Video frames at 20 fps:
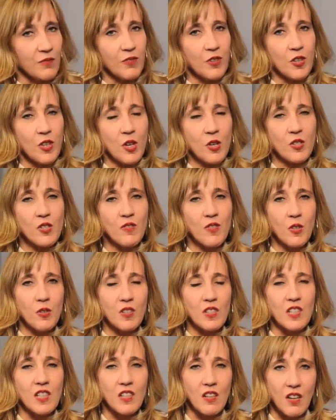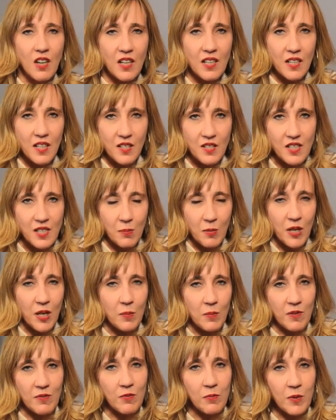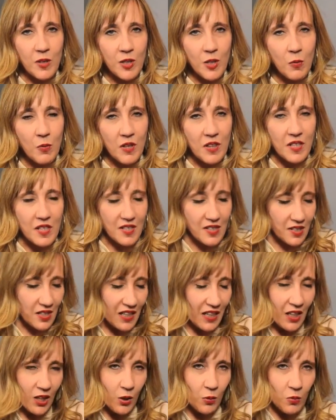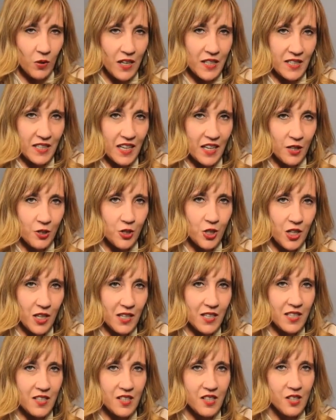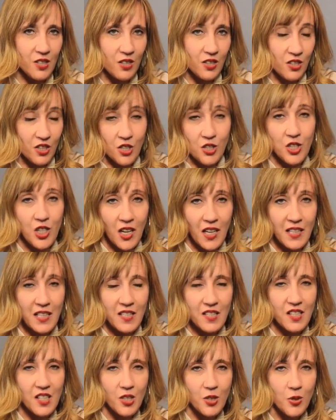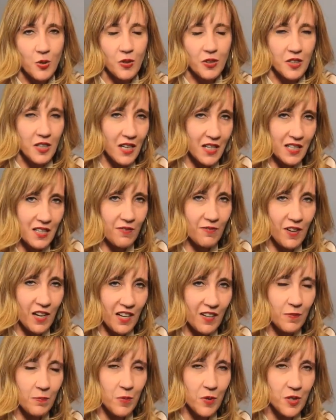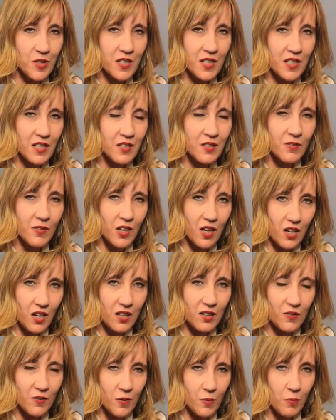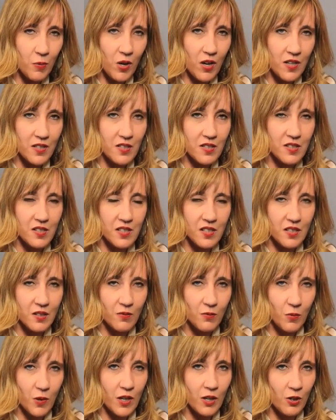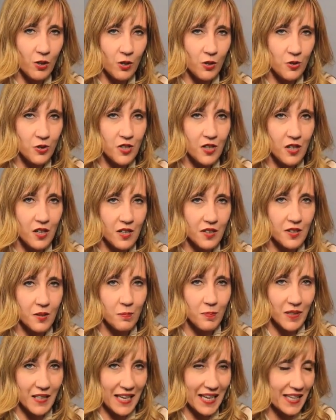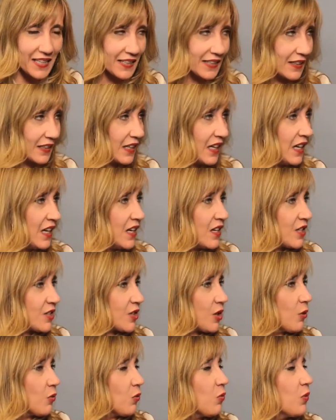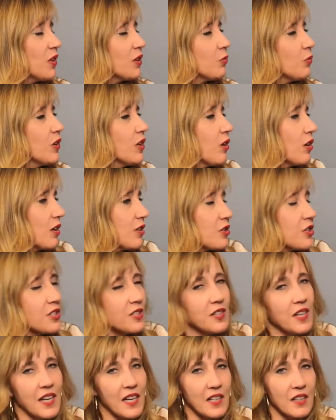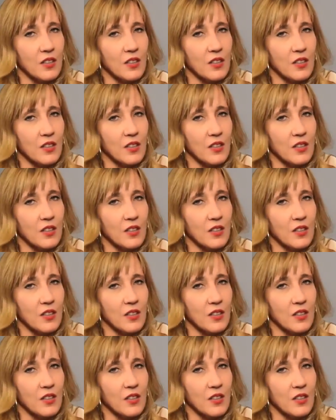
for those of you in the audience that may not be familiar with this, right now Chinese, the Chinese control ninety-five percent of all of the processing of rare earths on the planet. So with regards to that,